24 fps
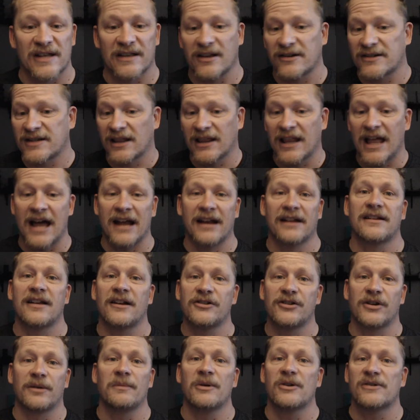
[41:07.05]
There's a lot of
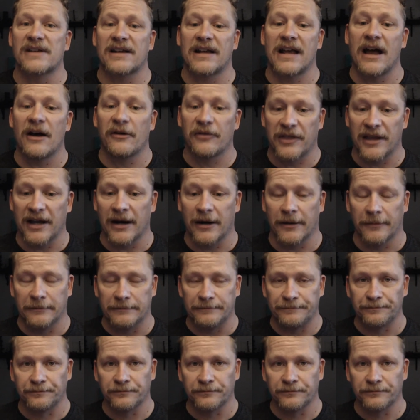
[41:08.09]
dungeon music out there.